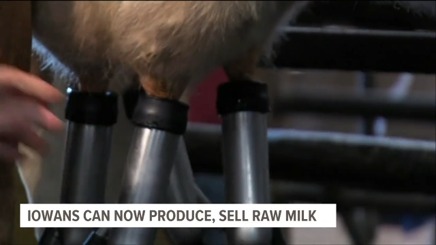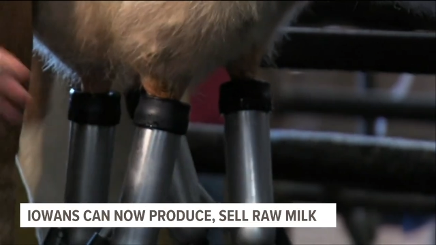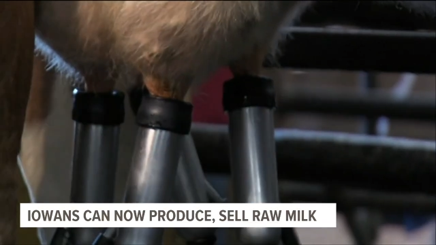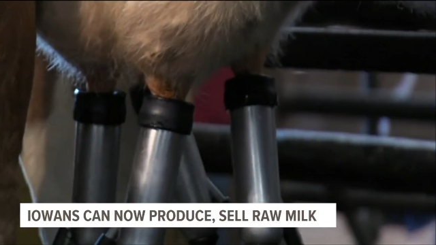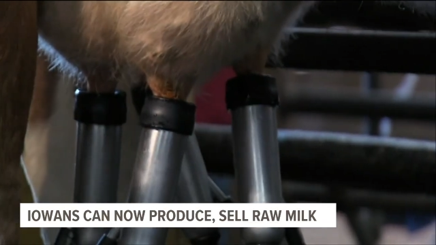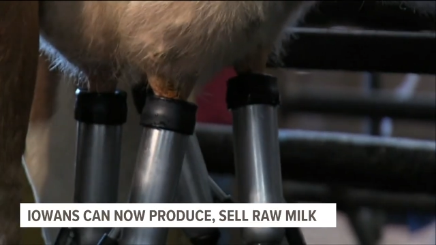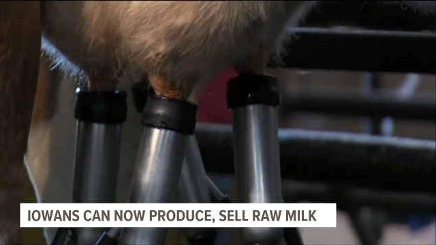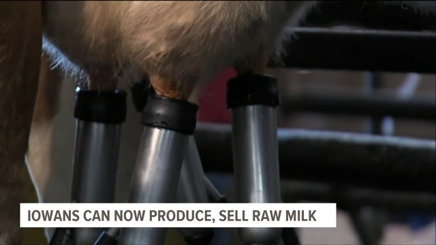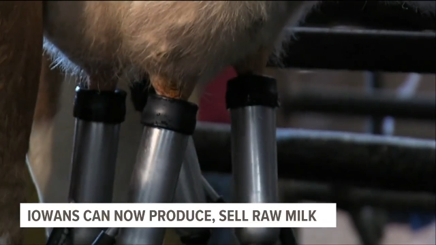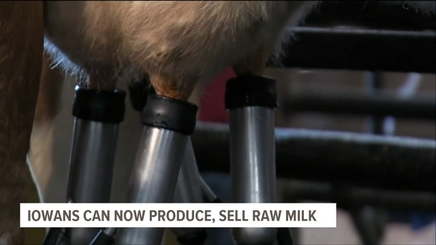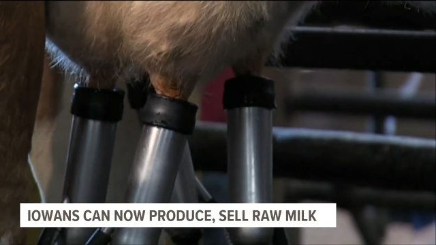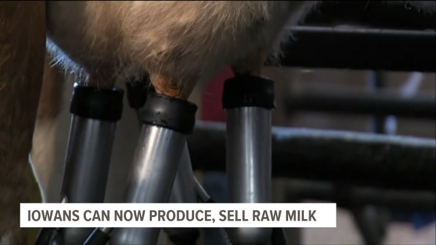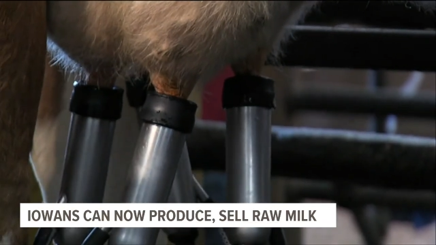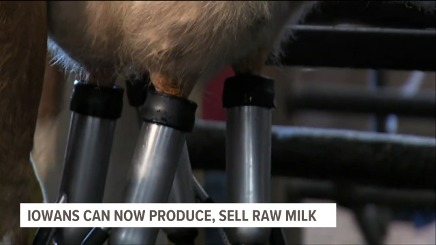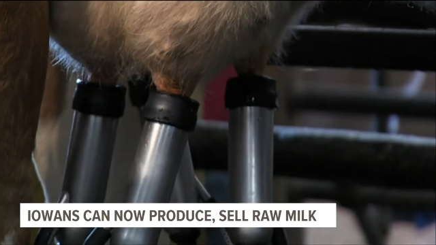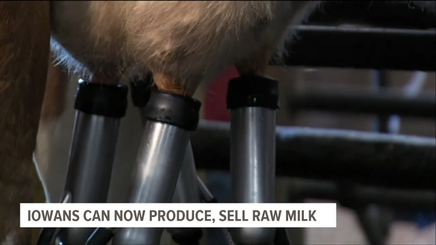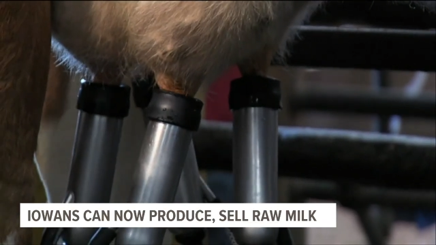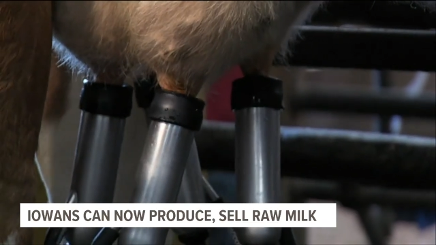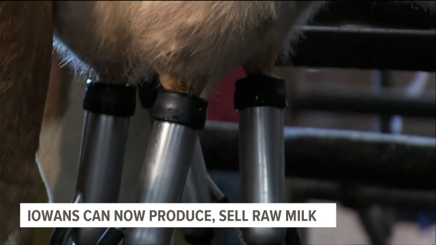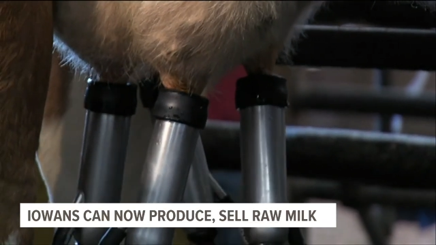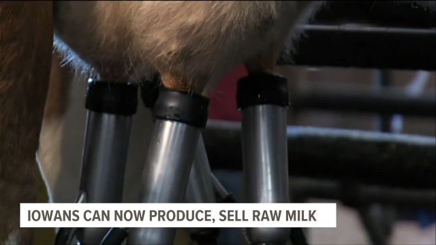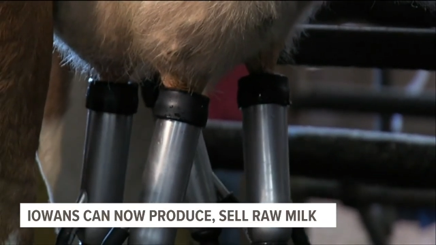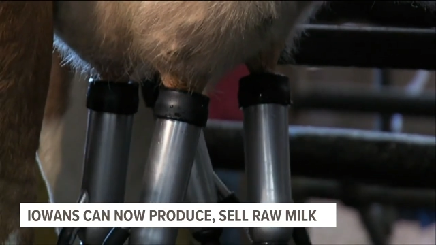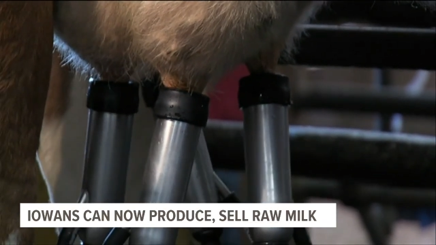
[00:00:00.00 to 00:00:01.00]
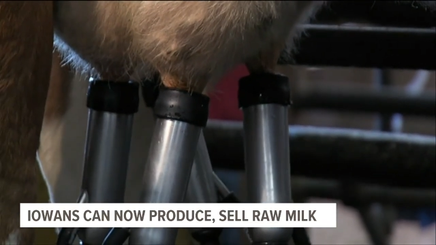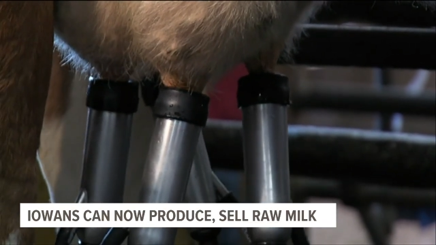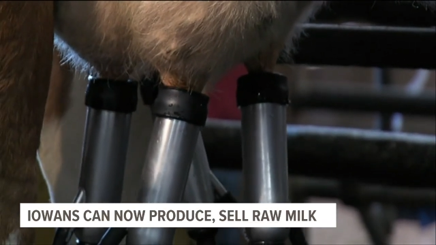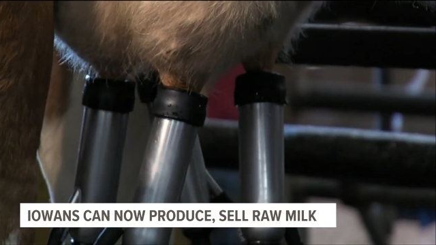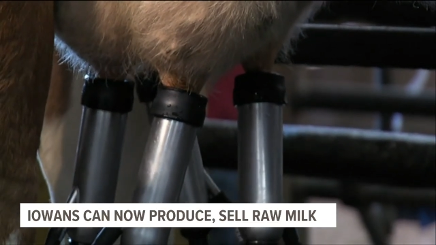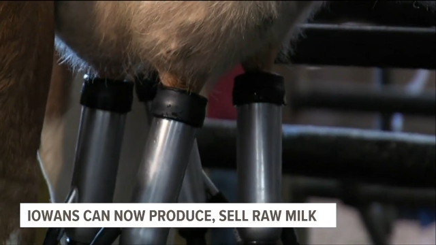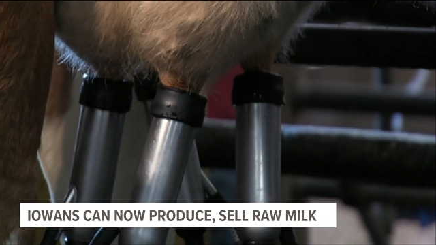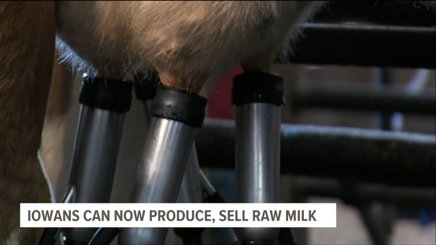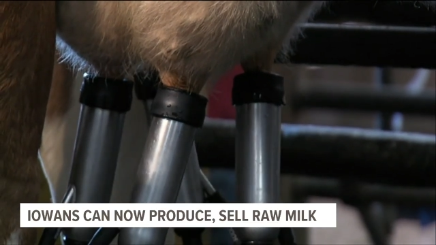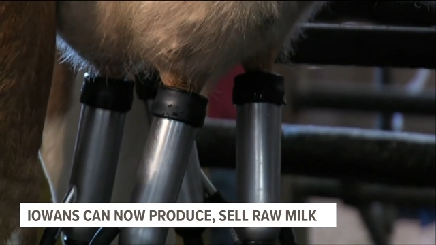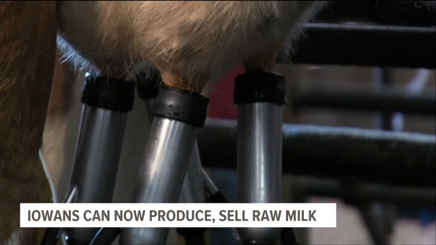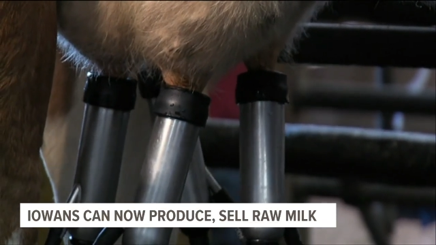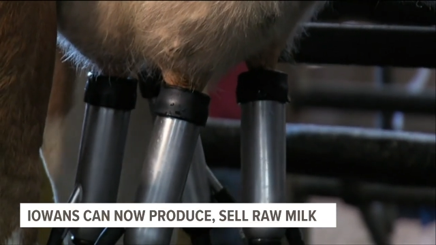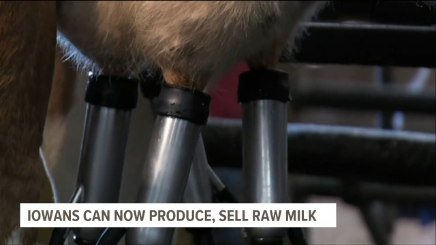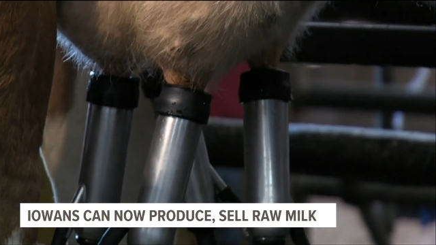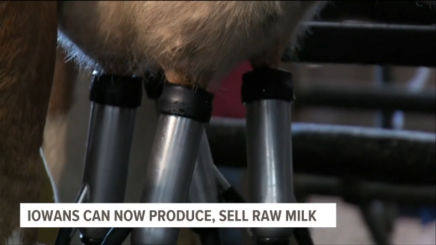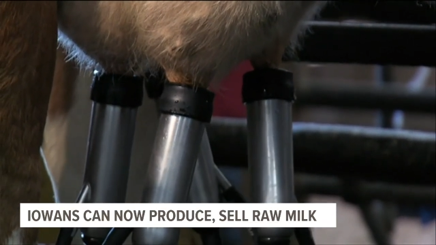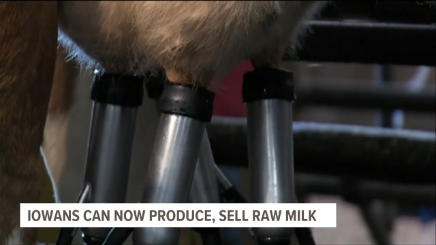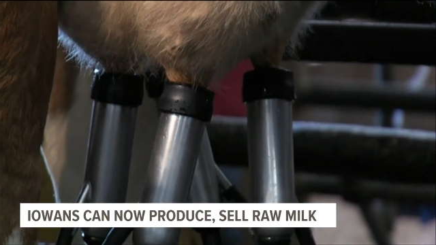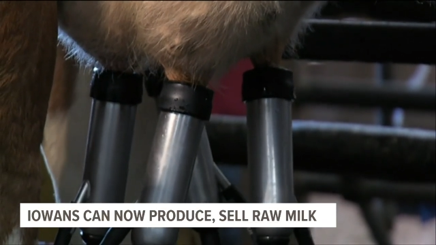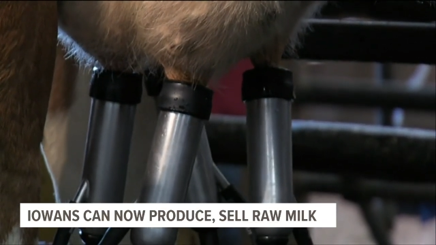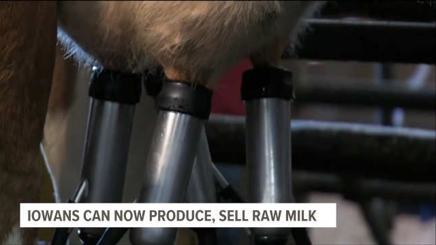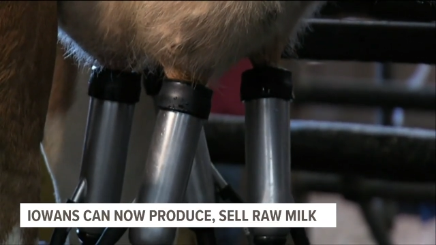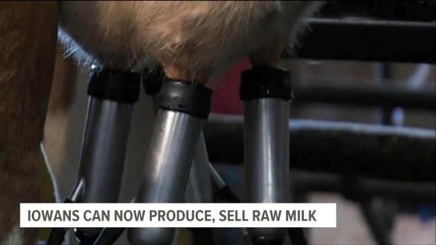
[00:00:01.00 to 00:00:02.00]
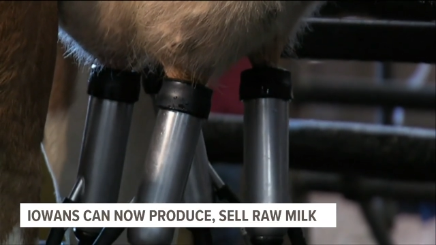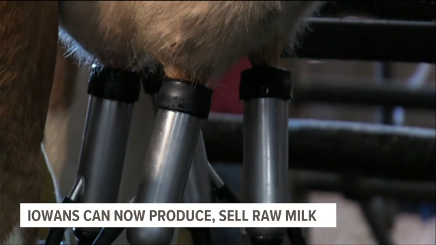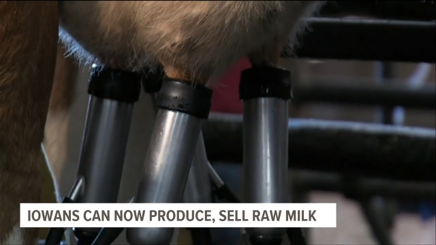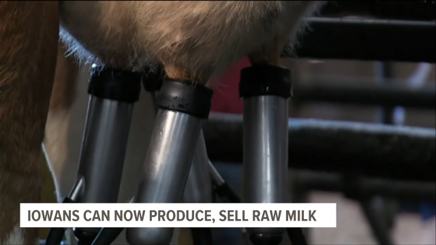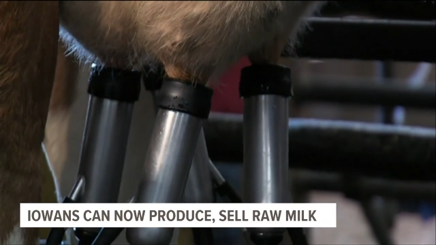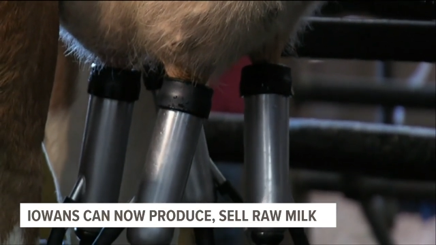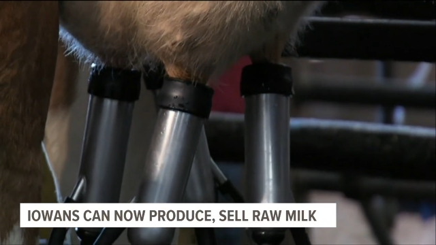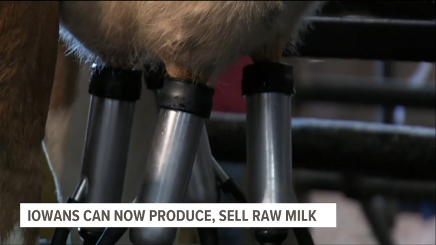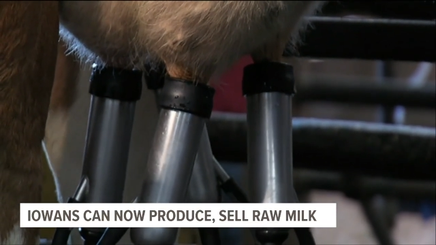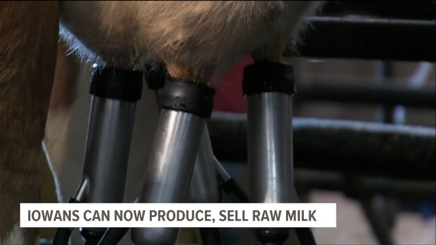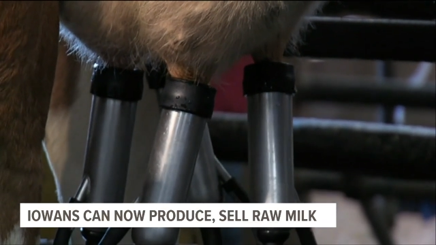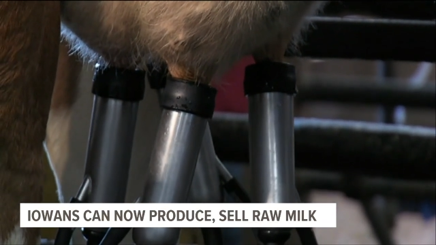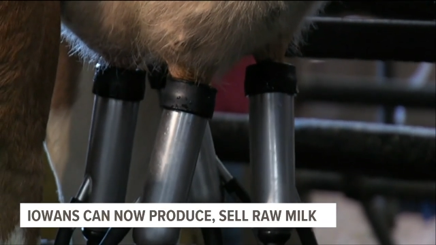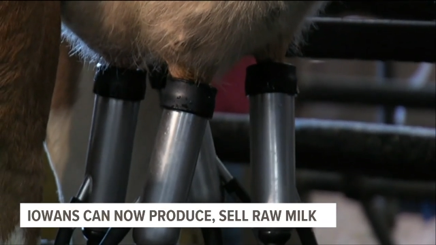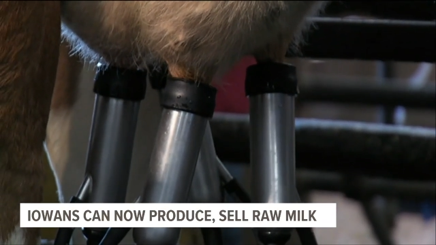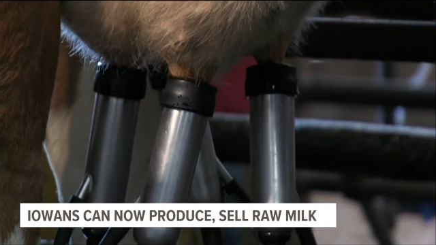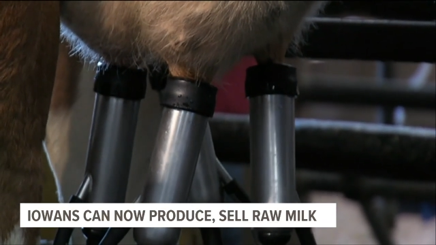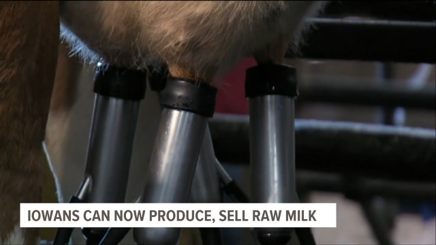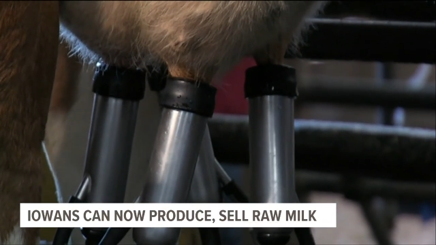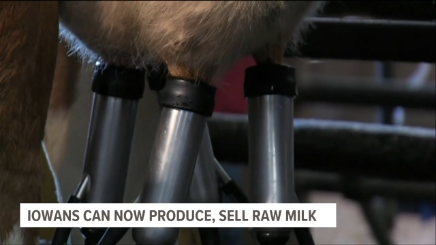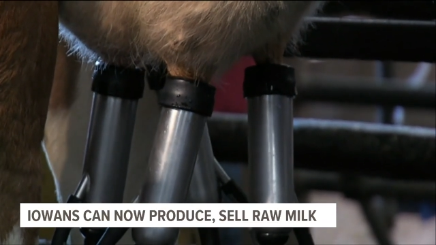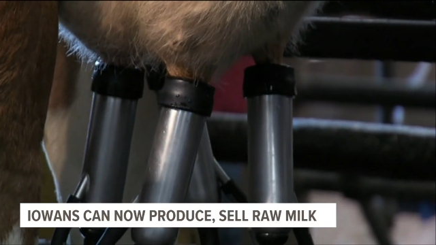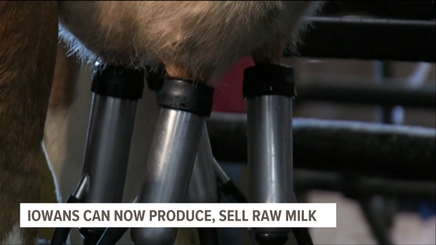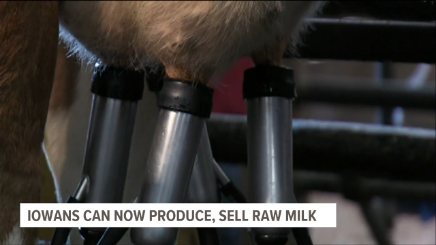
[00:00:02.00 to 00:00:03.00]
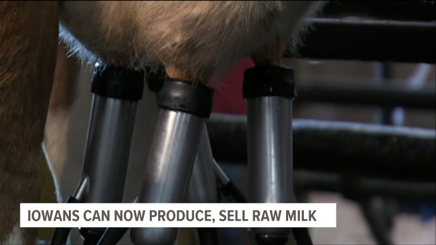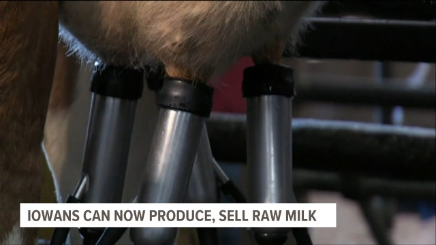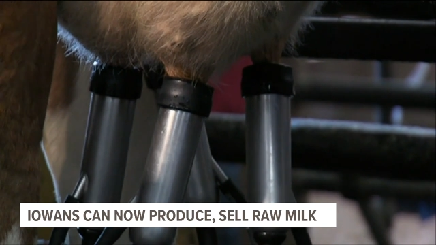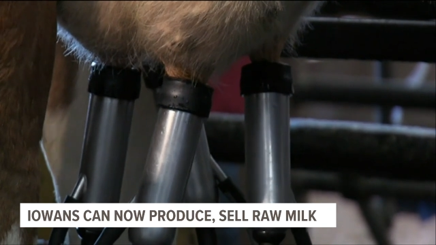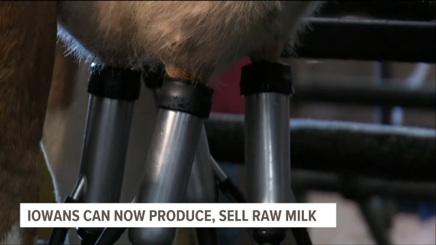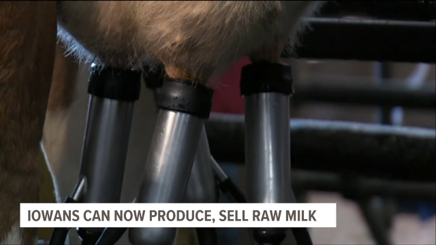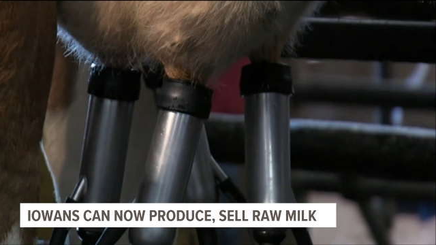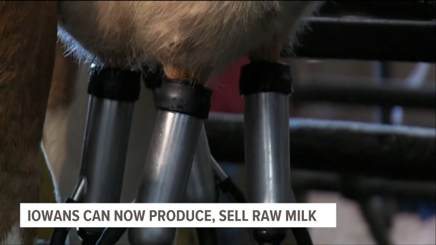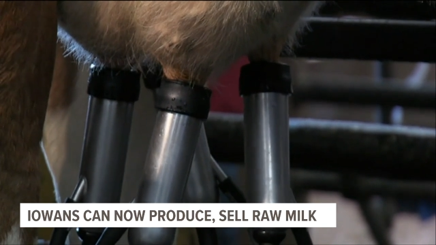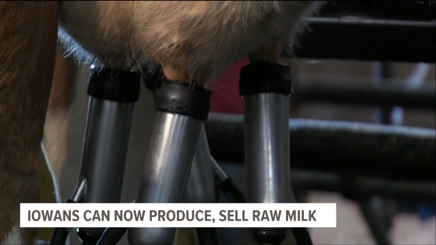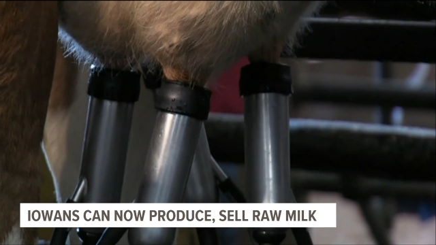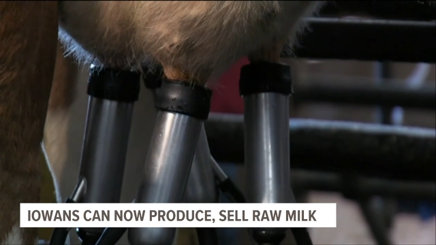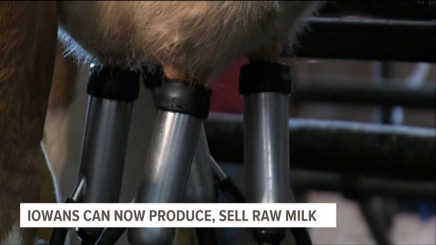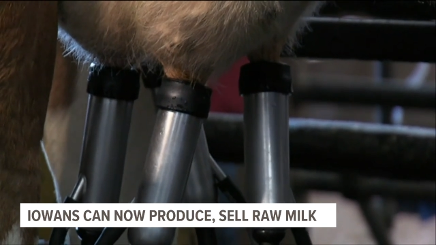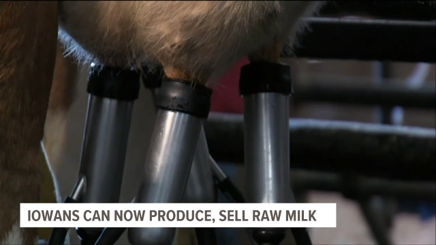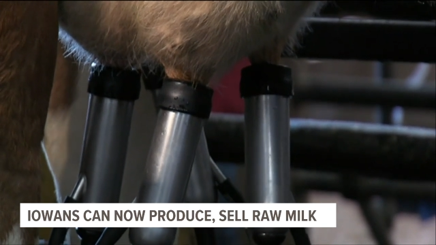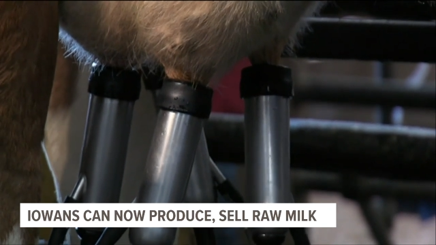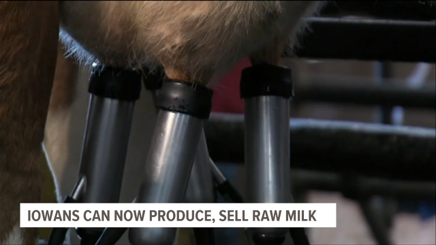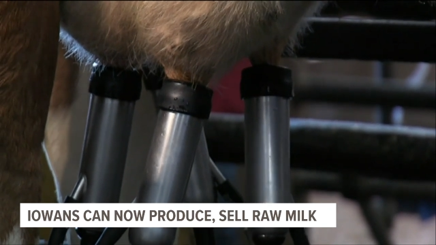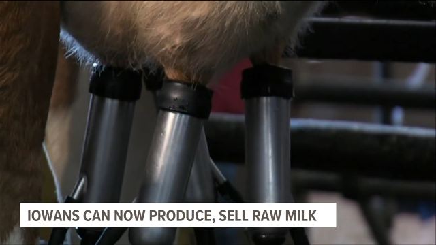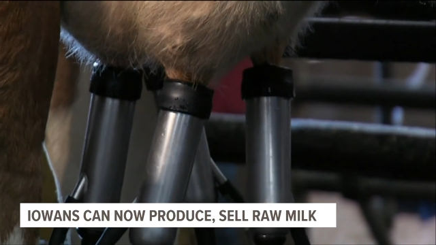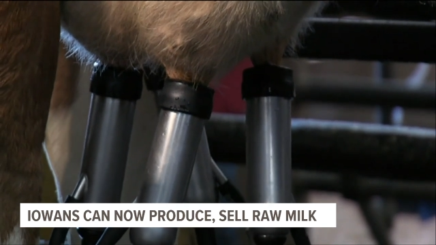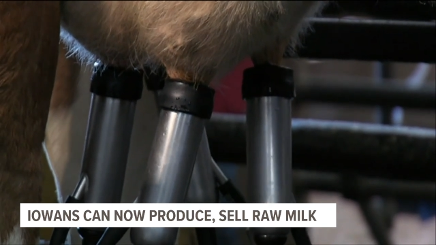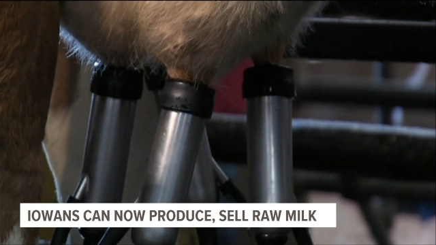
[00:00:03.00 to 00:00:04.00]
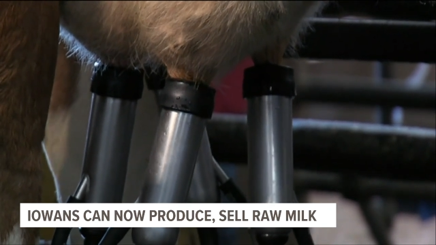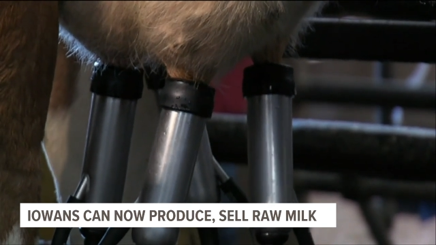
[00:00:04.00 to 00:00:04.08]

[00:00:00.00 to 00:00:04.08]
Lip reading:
[unreadable: no face in view]